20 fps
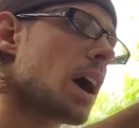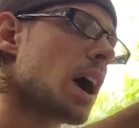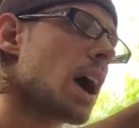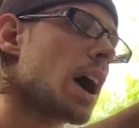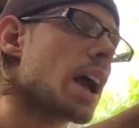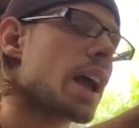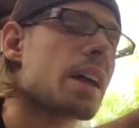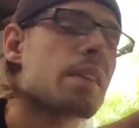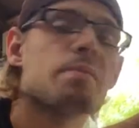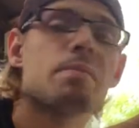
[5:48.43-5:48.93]

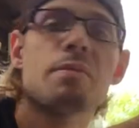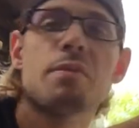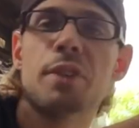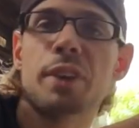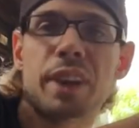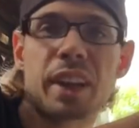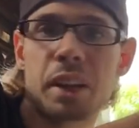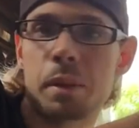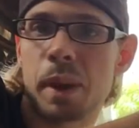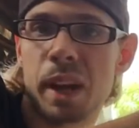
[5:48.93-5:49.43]
I
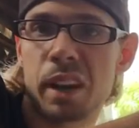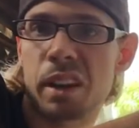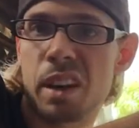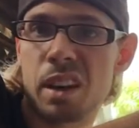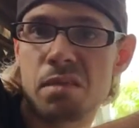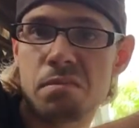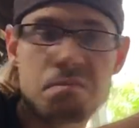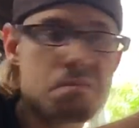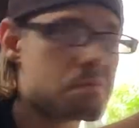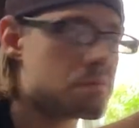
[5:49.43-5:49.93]
forget about
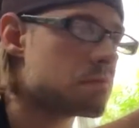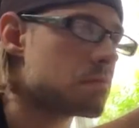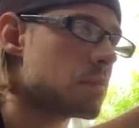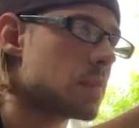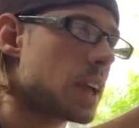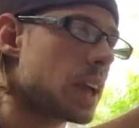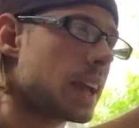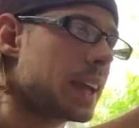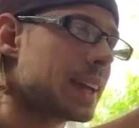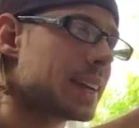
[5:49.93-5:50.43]
it,
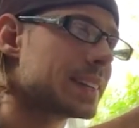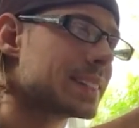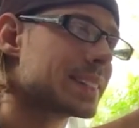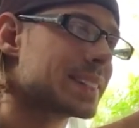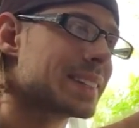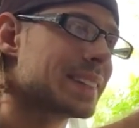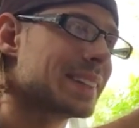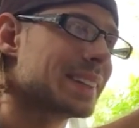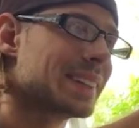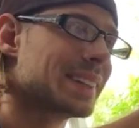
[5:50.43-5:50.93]

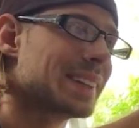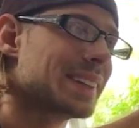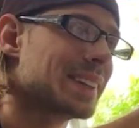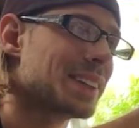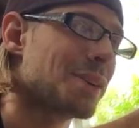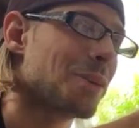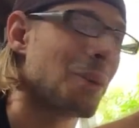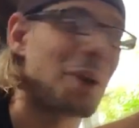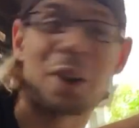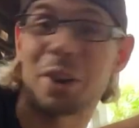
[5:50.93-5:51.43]
and
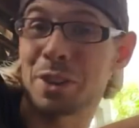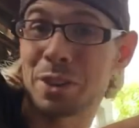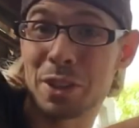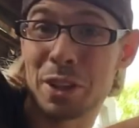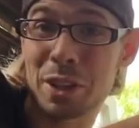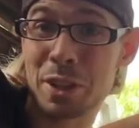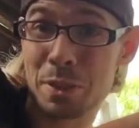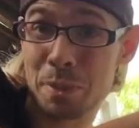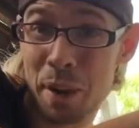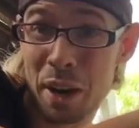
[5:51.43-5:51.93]
the water
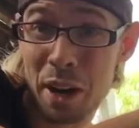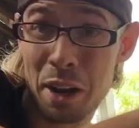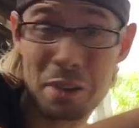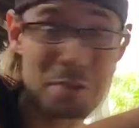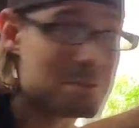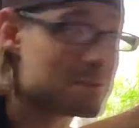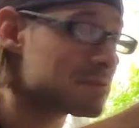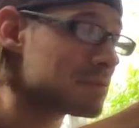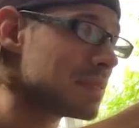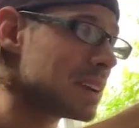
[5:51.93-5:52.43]
turns
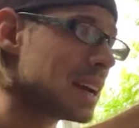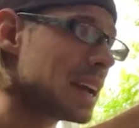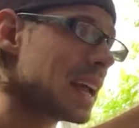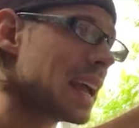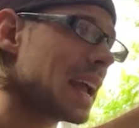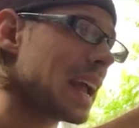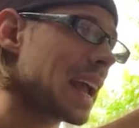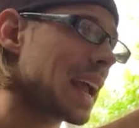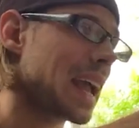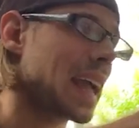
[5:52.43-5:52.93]
brown,
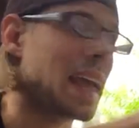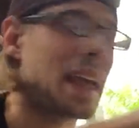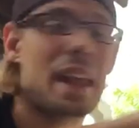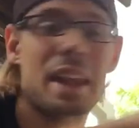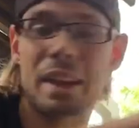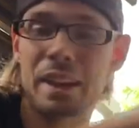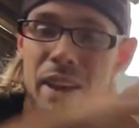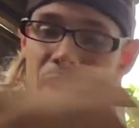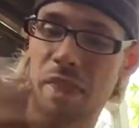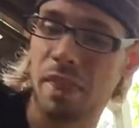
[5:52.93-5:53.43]

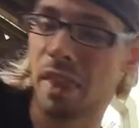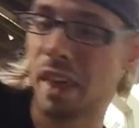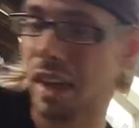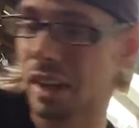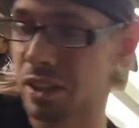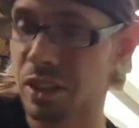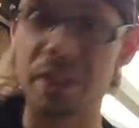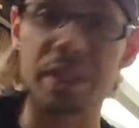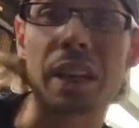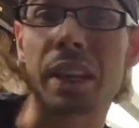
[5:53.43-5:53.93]
and
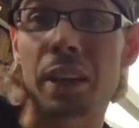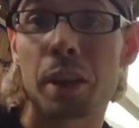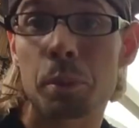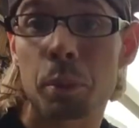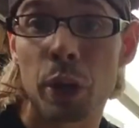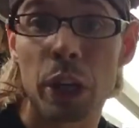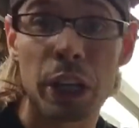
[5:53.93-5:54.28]
they just end up